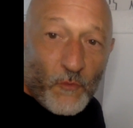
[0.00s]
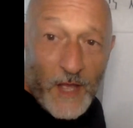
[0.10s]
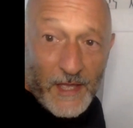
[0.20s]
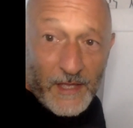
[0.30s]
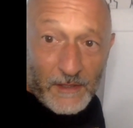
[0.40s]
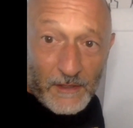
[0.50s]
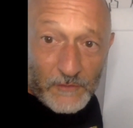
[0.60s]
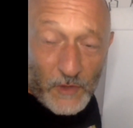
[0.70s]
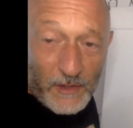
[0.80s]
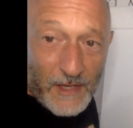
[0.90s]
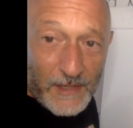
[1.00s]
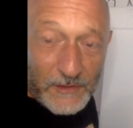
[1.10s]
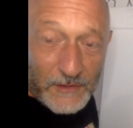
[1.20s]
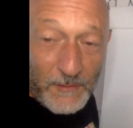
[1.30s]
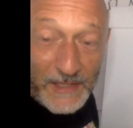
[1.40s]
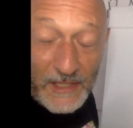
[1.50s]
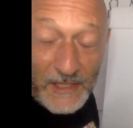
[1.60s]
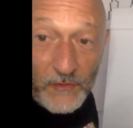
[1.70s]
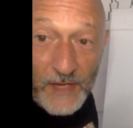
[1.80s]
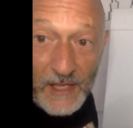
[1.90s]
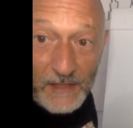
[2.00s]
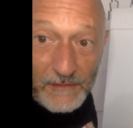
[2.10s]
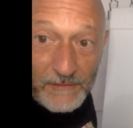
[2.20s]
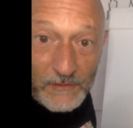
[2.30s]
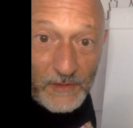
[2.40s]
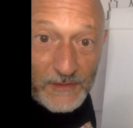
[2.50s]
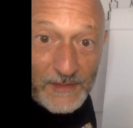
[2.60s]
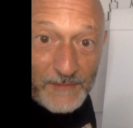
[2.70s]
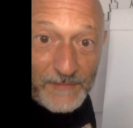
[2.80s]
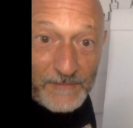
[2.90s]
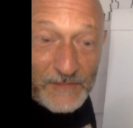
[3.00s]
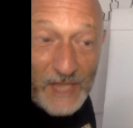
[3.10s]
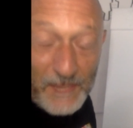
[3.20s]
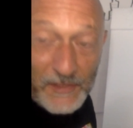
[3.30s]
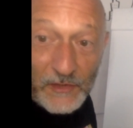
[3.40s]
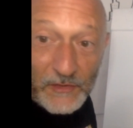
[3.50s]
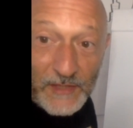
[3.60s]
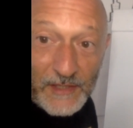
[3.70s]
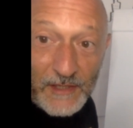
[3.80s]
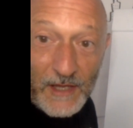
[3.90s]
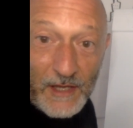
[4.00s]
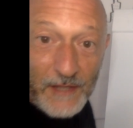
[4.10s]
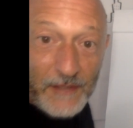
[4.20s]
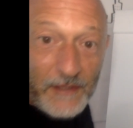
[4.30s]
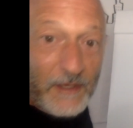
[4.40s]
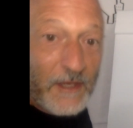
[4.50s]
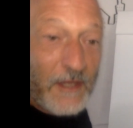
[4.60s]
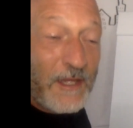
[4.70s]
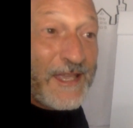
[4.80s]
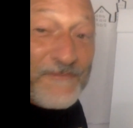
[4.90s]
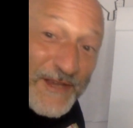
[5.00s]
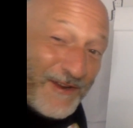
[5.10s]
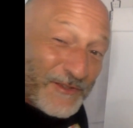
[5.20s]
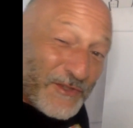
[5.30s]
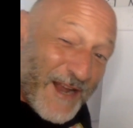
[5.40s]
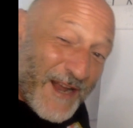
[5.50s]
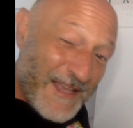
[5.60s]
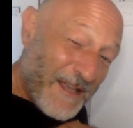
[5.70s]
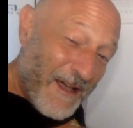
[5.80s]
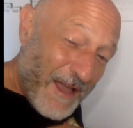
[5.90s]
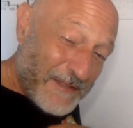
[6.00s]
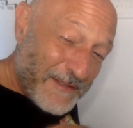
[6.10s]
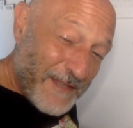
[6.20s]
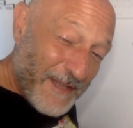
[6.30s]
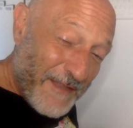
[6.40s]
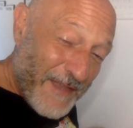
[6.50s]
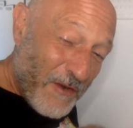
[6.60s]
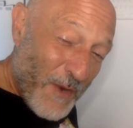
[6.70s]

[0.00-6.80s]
own way of drawing eyes. You might get creative and draw some shape that looks like an eye. If your character has eyes, now that